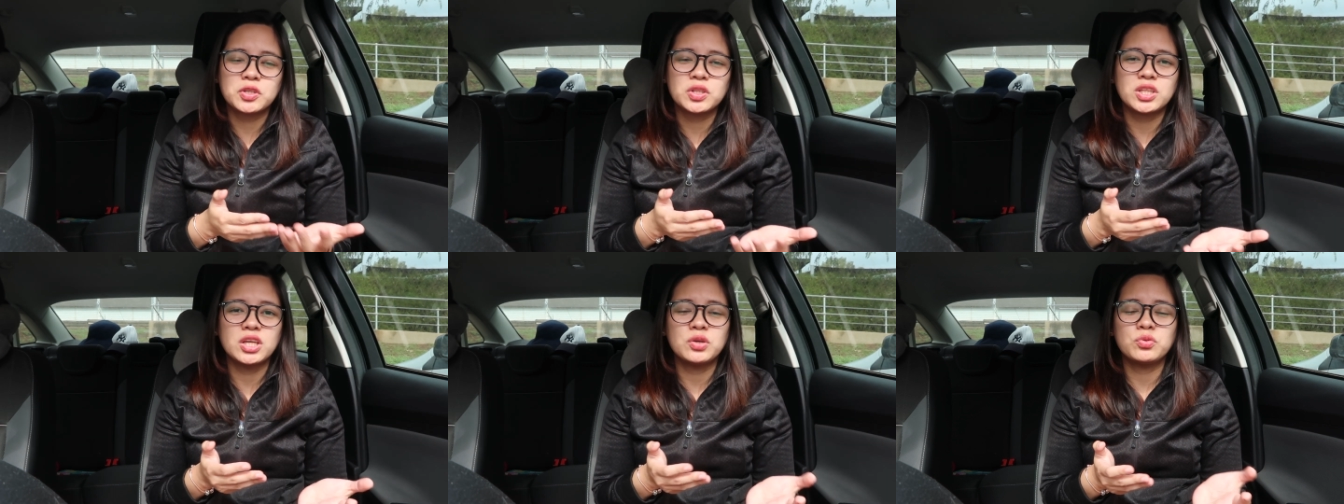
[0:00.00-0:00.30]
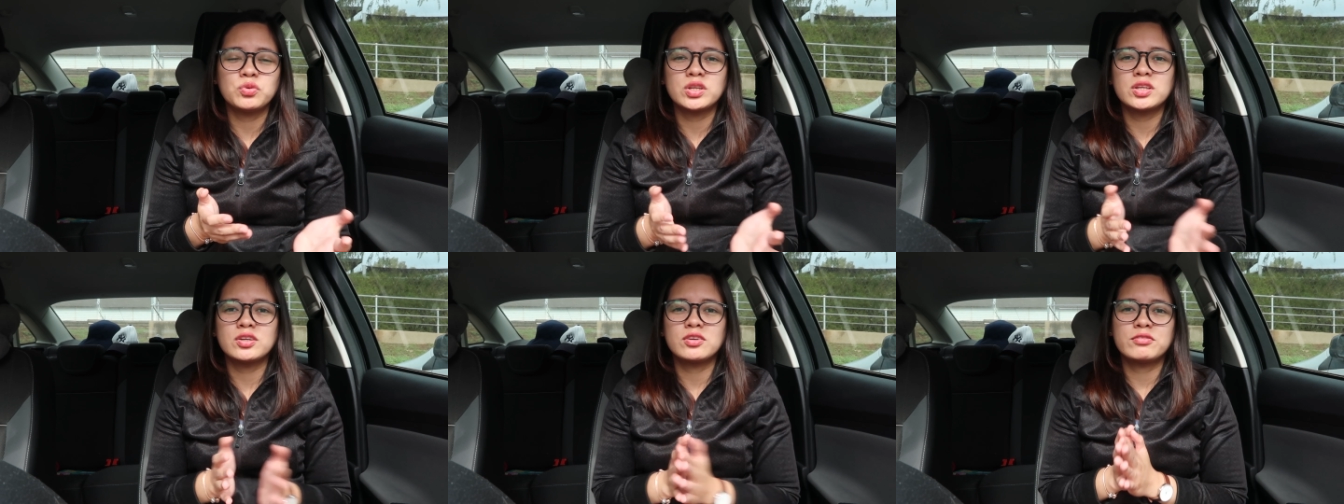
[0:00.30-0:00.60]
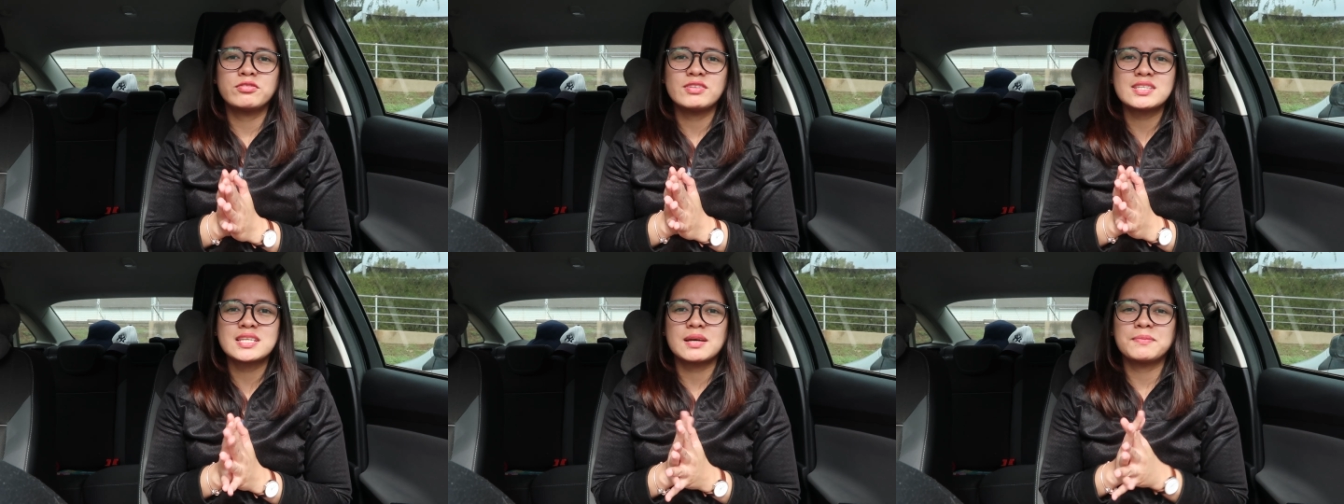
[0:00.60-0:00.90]
continue with
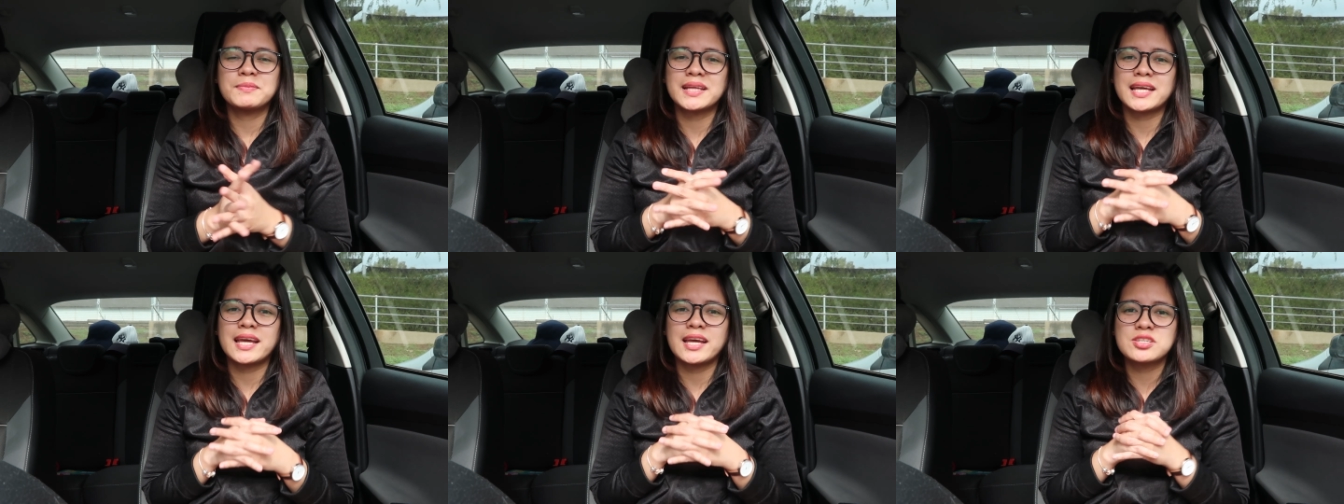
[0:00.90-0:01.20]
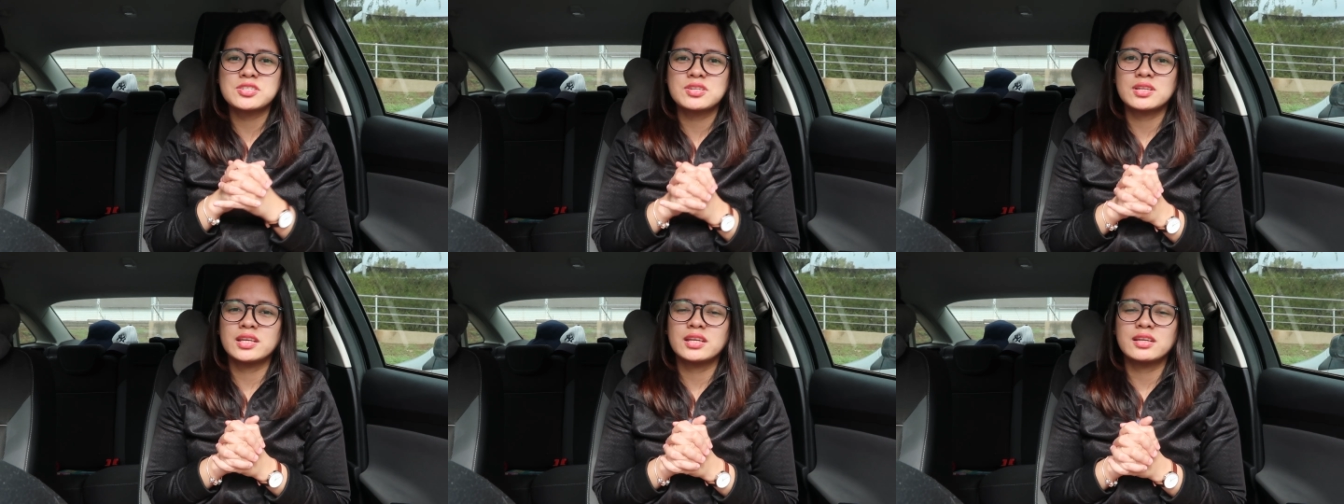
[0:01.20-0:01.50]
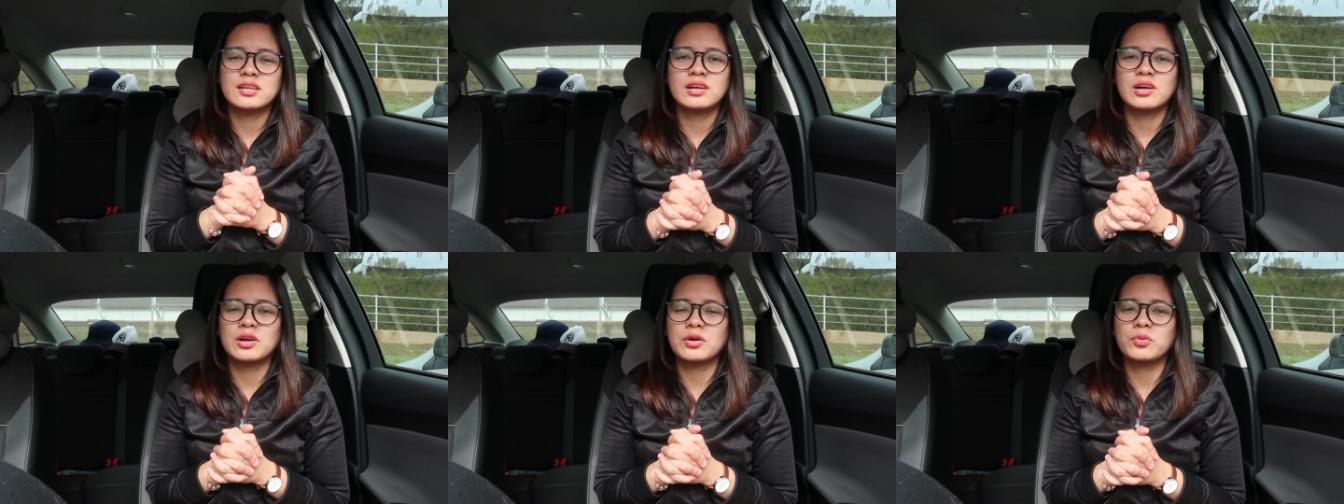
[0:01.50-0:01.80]
your visa application
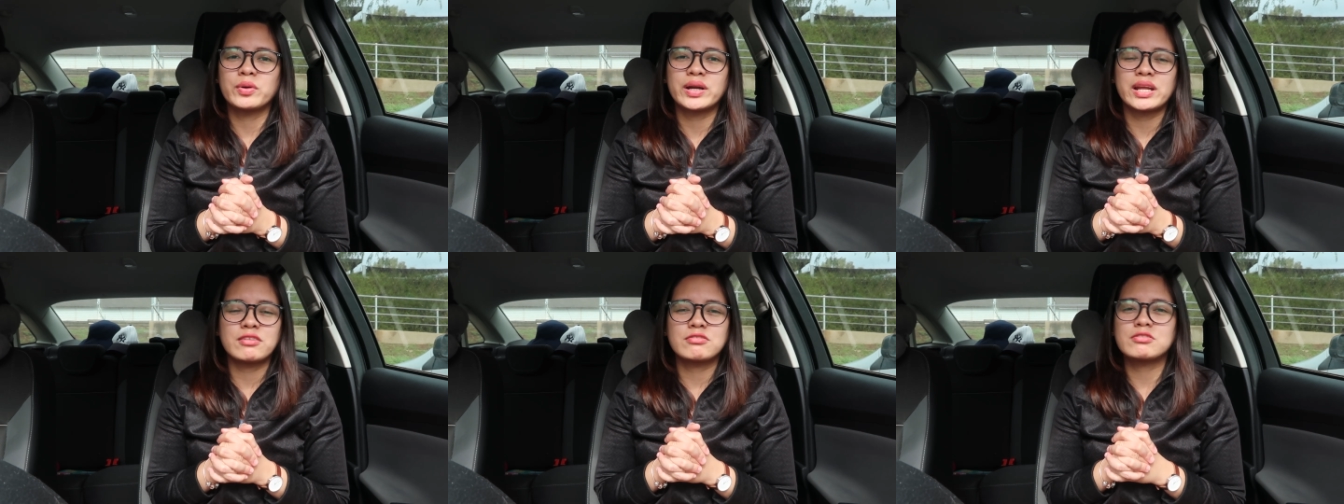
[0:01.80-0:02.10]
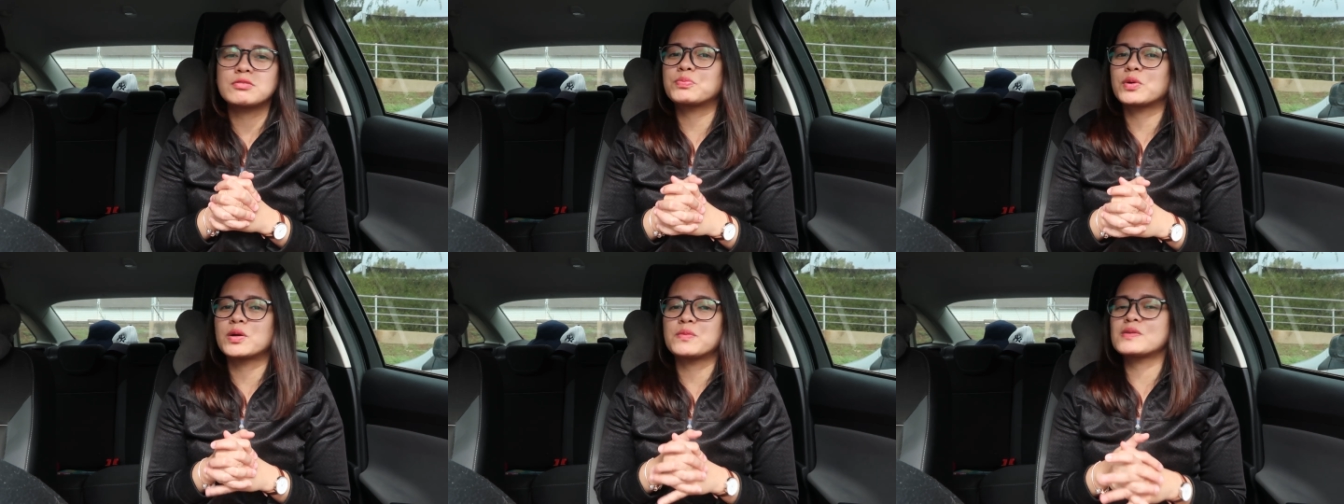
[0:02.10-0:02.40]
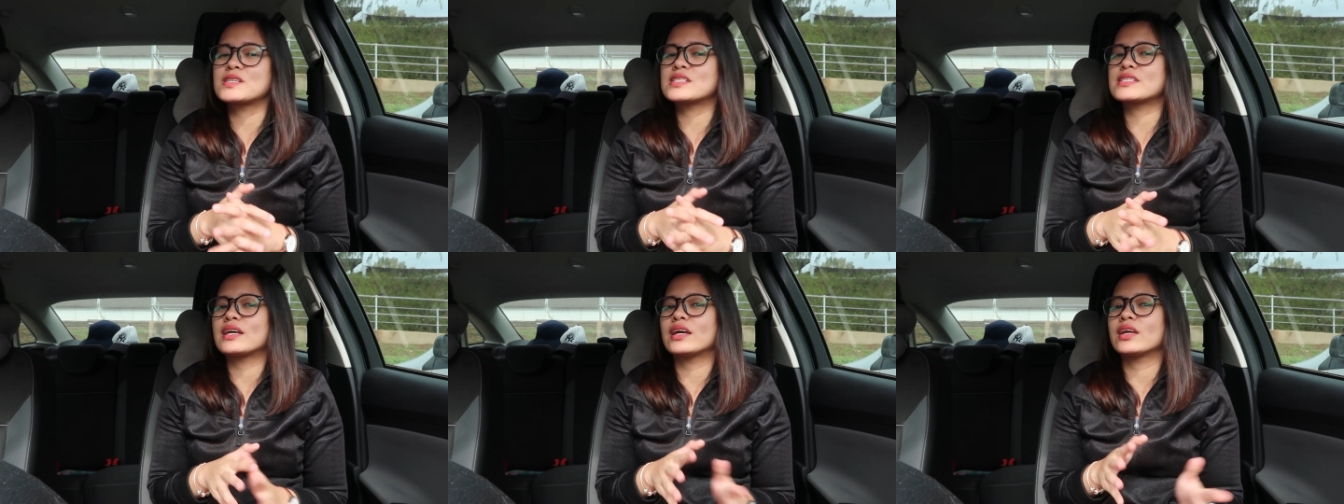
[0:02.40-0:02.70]
here or whatever
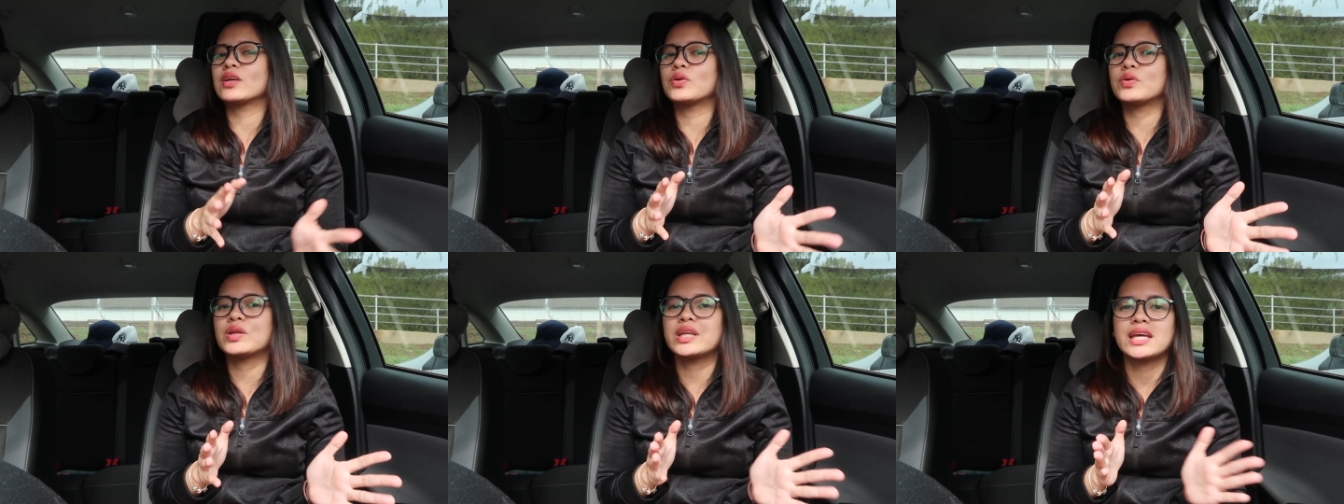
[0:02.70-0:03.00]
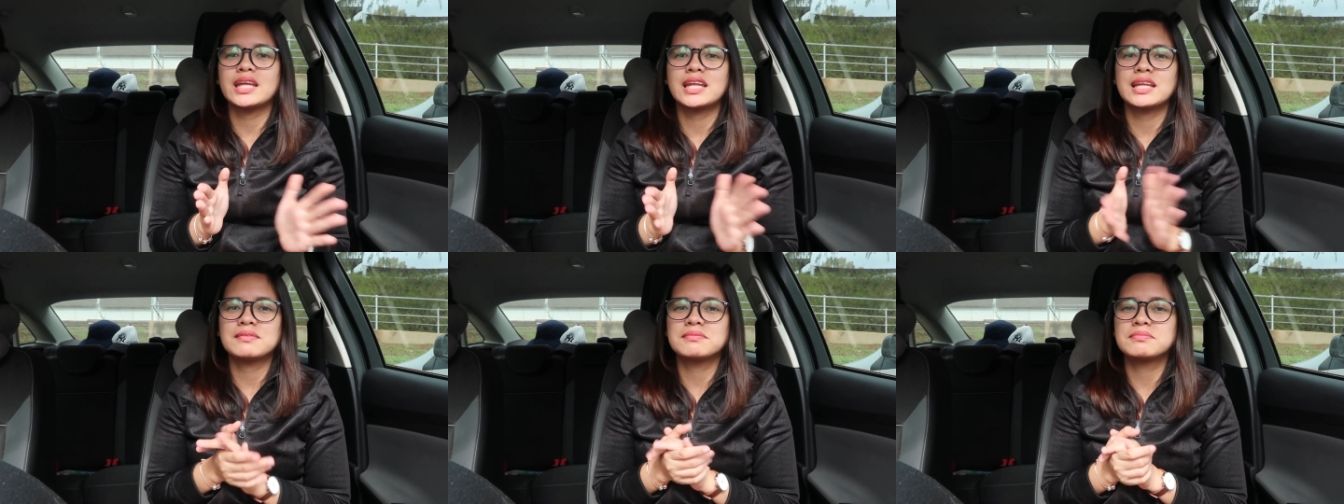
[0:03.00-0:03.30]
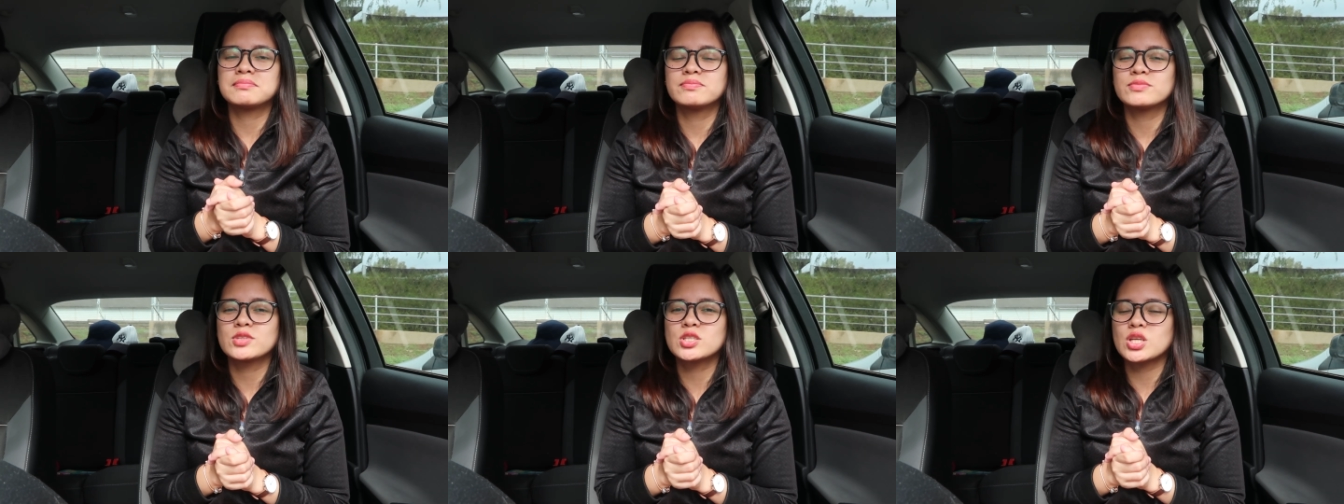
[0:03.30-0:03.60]
purpose that you need it
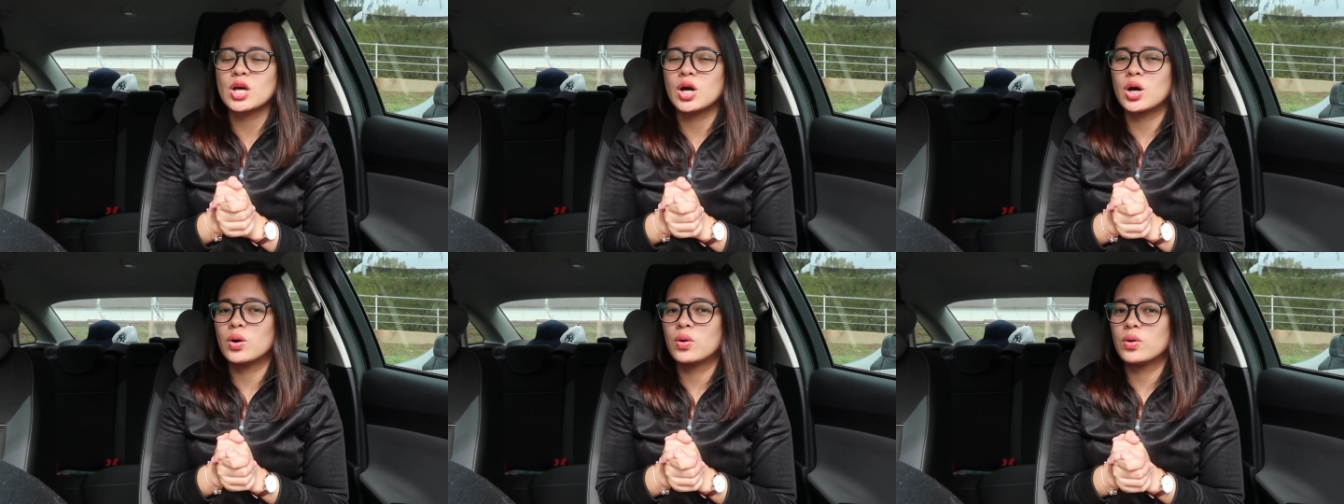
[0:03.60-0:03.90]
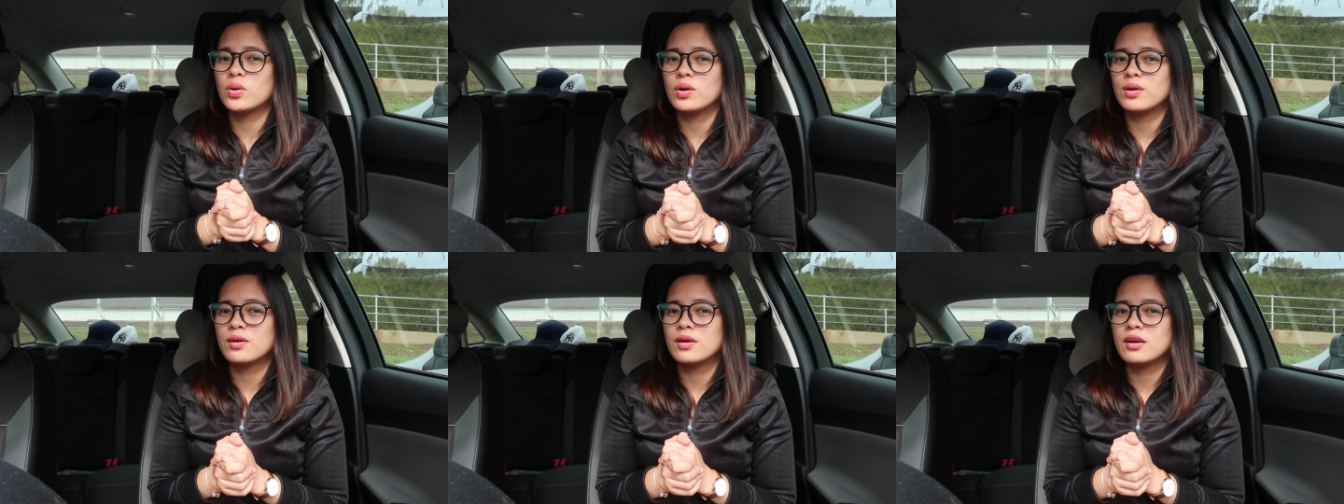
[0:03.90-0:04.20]
so